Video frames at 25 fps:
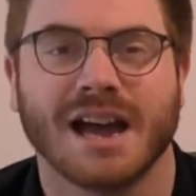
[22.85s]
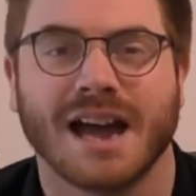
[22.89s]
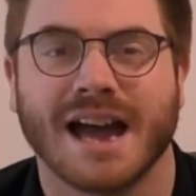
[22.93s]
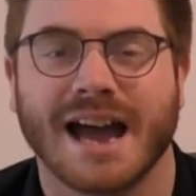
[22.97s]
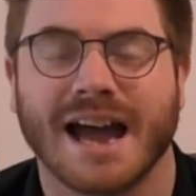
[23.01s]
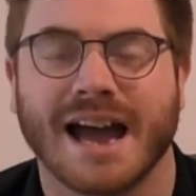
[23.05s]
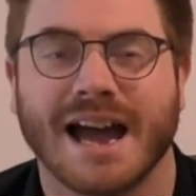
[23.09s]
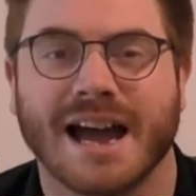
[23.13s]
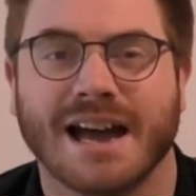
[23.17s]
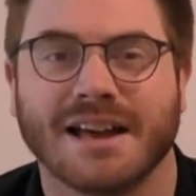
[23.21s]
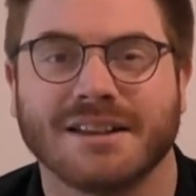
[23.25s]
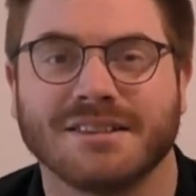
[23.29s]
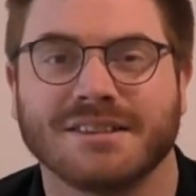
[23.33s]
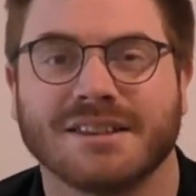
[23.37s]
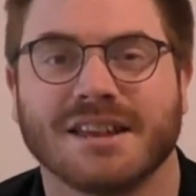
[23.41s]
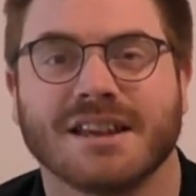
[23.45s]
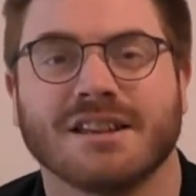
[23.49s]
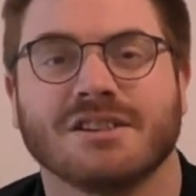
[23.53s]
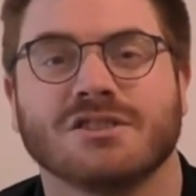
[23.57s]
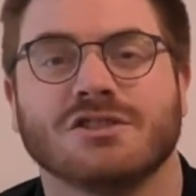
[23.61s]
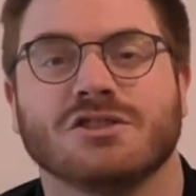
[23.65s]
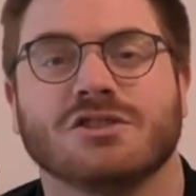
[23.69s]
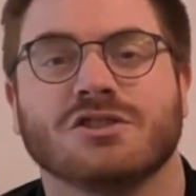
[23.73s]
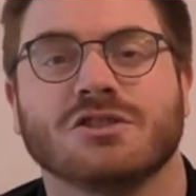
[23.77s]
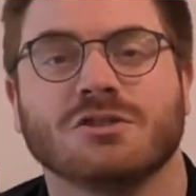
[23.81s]
and
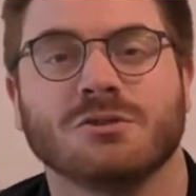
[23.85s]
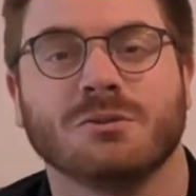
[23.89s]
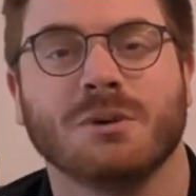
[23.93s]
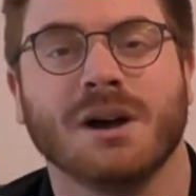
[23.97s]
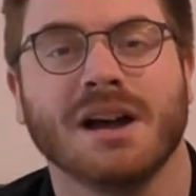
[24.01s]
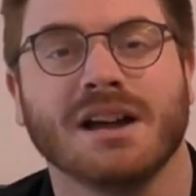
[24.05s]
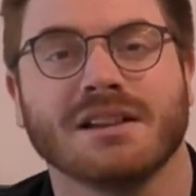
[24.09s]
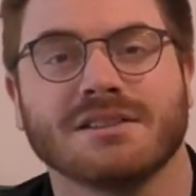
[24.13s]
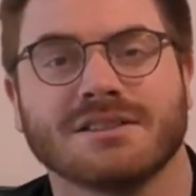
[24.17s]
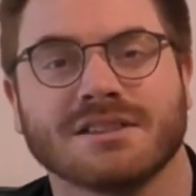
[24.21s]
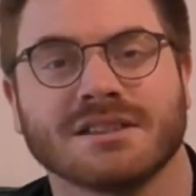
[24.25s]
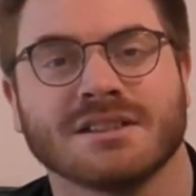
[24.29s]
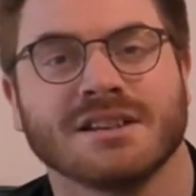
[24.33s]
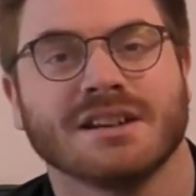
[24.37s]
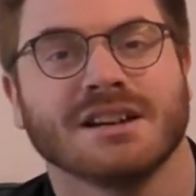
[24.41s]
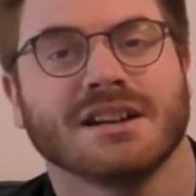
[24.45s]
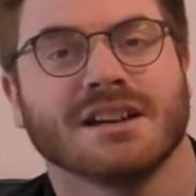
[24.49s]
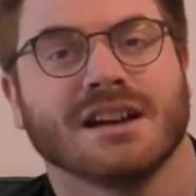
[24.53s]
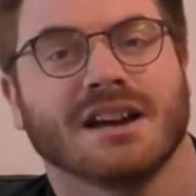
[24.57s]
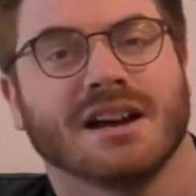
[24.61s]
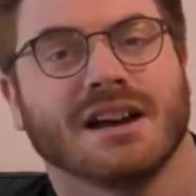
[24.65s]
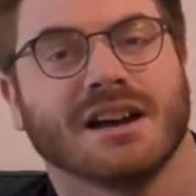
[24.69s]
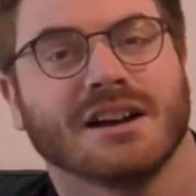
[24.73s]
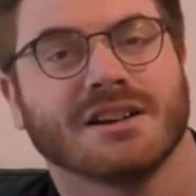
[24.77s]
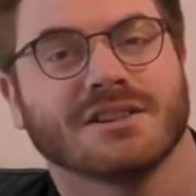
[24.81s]
then Duet
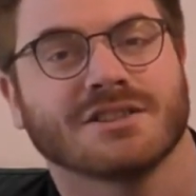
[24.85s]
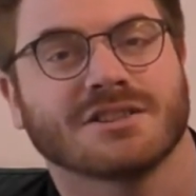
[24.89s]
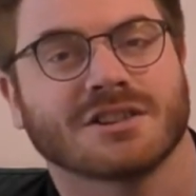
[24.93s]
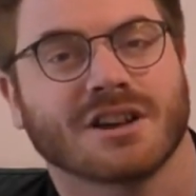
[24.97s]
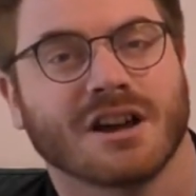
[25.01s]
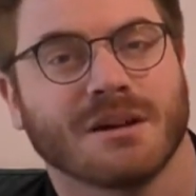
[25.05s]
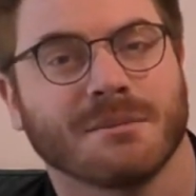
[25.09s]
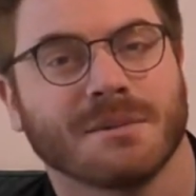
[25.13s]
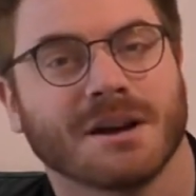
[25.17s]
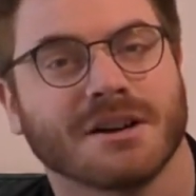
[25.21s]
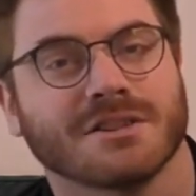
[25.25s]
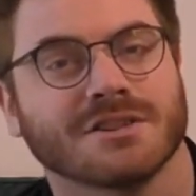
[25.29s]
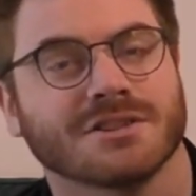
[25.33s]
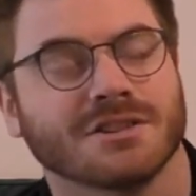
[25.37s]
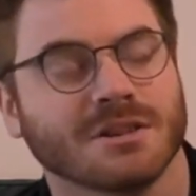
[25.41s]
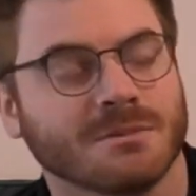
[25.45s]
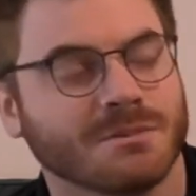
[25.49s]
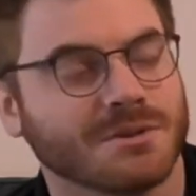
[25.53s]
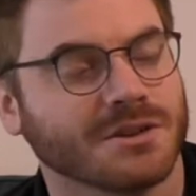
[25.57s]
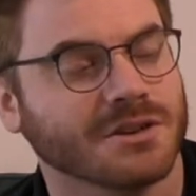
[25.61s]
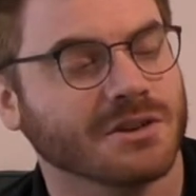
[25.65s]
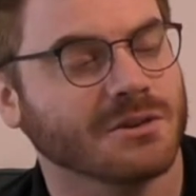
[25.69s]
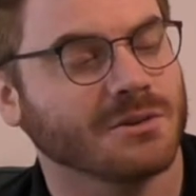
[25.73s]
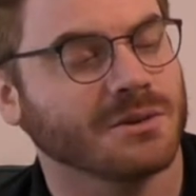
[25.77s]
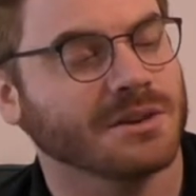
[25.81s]
has come out
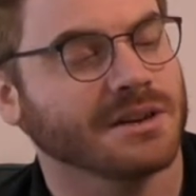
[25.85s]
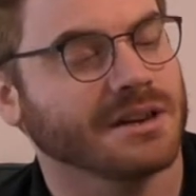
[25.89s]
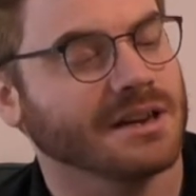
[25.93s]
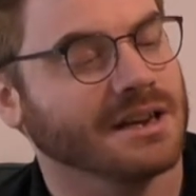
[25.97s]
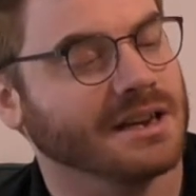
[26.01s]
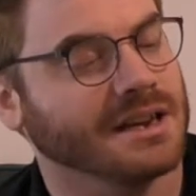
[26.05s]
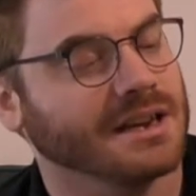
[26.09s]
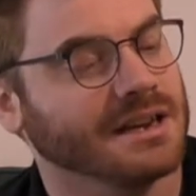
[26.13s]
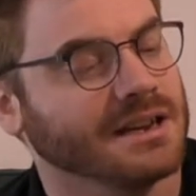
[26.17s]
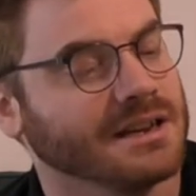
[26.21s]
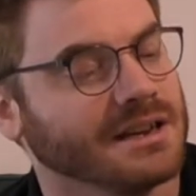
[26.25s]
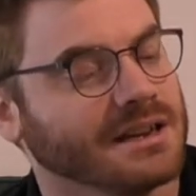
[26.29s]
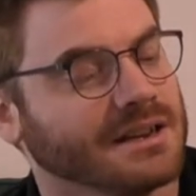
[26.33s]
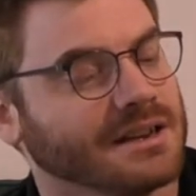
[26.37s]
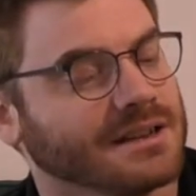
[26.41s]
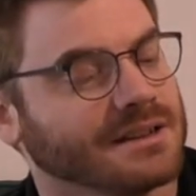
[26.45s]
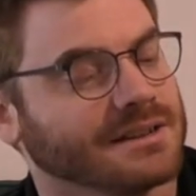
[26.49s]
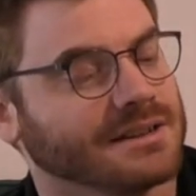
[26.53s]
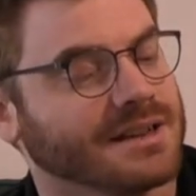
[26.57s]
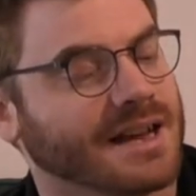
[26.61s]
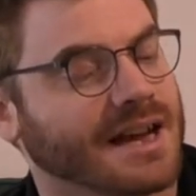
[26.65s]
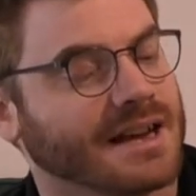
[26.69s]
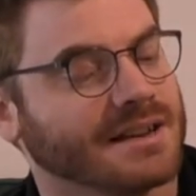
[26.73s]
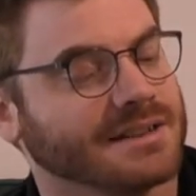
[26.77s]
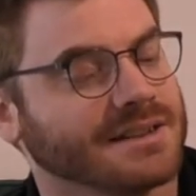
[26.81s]
subsequently
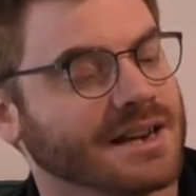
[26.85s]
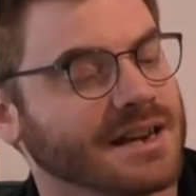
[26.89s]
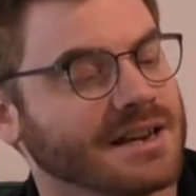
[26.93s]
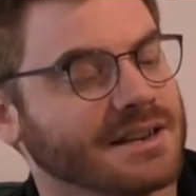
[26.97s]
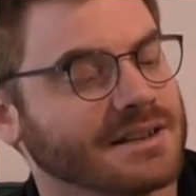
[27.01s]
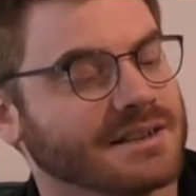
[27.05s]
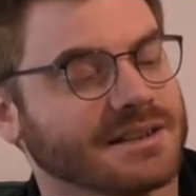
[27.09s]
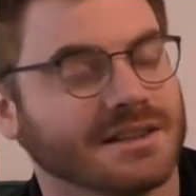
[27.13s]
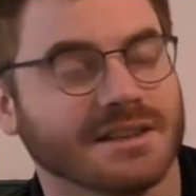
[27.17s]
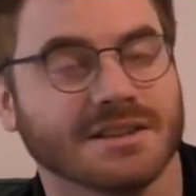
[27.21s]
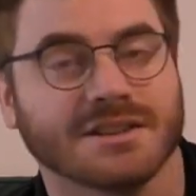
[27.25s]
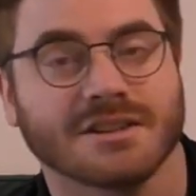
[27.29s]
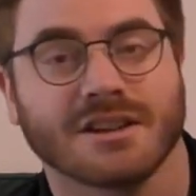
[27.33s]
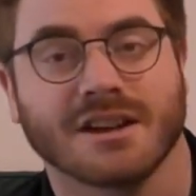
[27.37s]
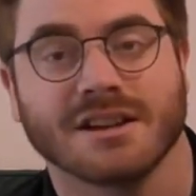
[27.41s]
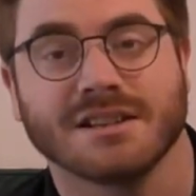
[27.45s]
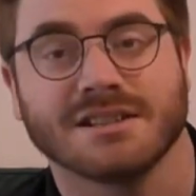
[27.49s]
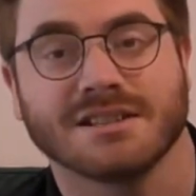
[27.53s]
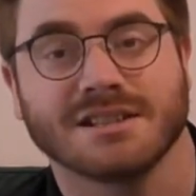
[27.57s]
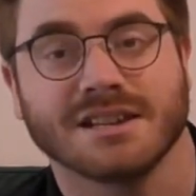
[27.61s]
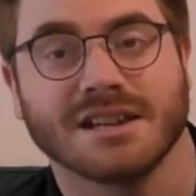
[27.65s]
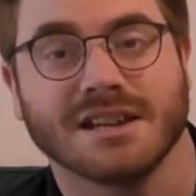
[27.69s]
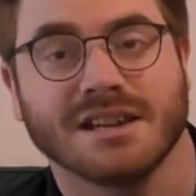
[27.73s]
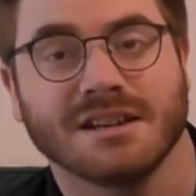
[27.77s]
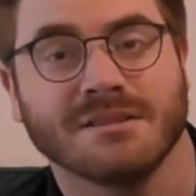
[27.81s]
that takes this
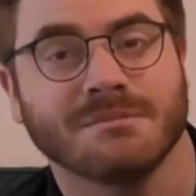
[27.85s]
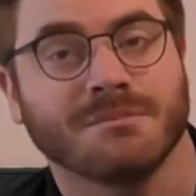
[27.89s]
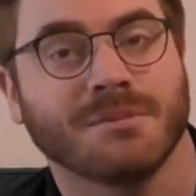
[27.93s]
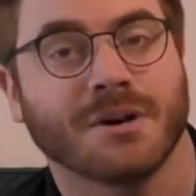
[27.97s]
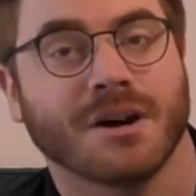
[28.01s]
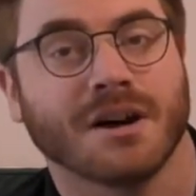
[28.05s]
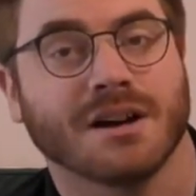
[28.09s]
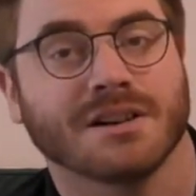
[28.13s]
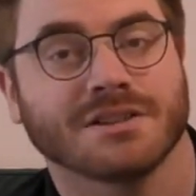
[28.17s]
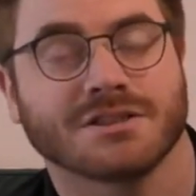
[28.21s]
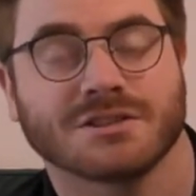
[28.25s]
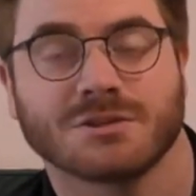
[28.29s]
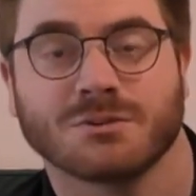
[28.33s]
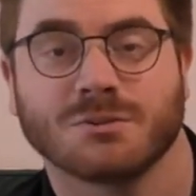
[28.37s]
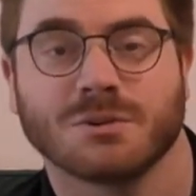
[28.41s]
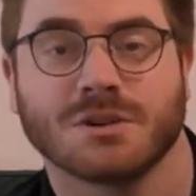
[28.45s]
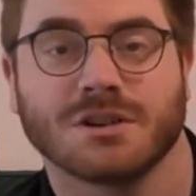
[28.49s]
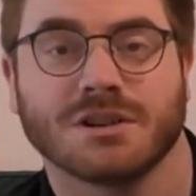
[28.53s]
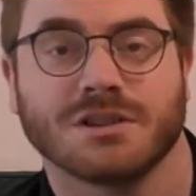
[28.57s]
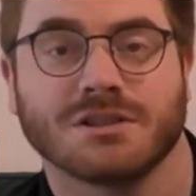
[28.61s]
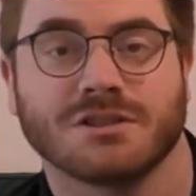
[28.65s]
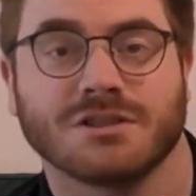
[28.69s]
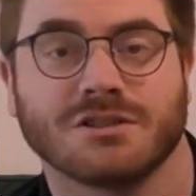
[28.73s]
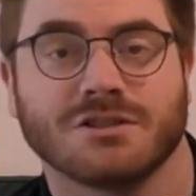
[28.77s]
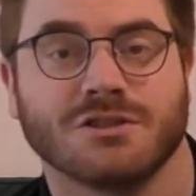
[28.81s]
idea, but as the
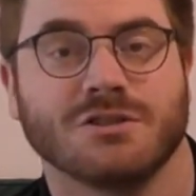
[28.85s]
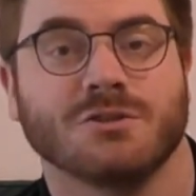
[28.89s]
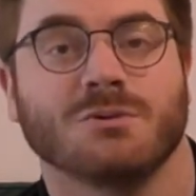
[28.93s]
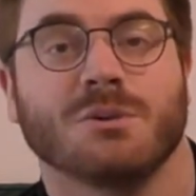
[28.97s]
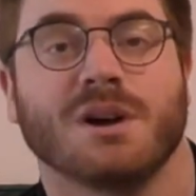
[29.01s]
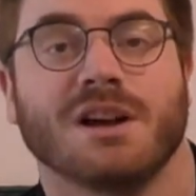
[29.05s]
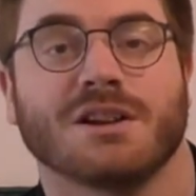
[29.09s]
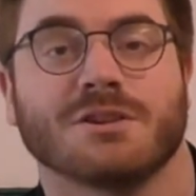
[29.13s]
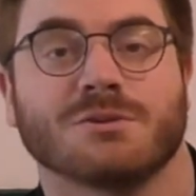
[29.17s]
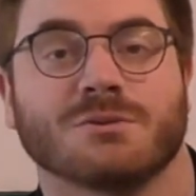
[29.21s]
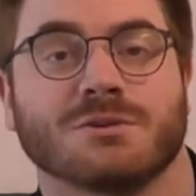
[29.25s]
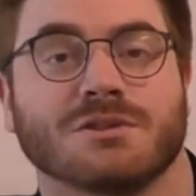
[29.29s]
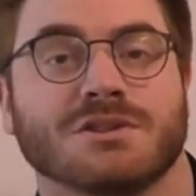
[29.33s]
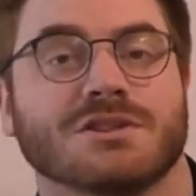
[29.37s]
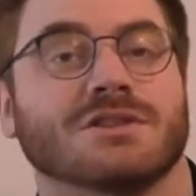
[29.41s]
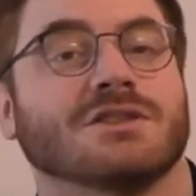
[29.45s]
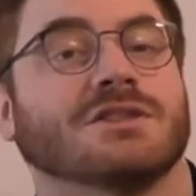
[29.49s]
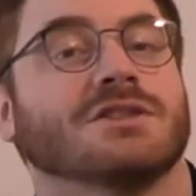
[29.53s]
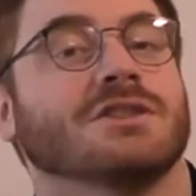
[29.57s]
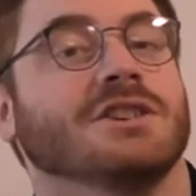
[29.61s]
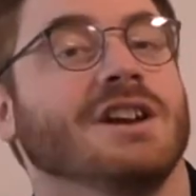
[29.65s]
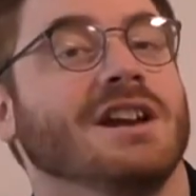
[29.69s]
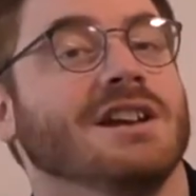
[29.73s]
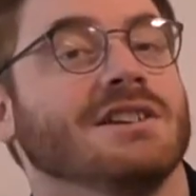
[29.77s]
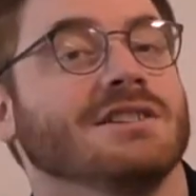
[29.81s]
word duet would
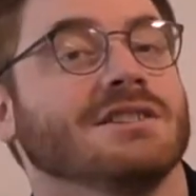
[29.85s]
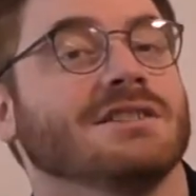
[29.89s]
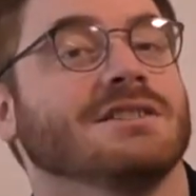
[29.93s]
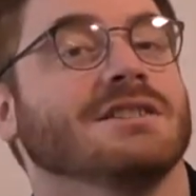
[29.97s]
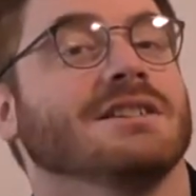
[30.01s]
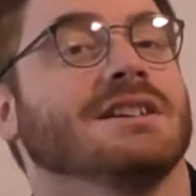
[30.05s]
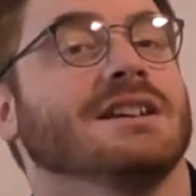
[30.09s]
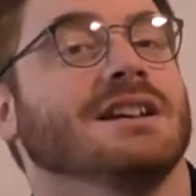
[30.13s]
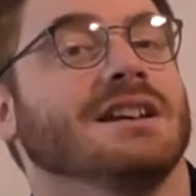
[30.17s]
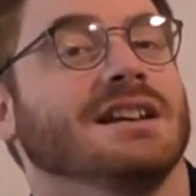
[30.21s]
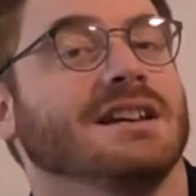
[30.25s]
suggest,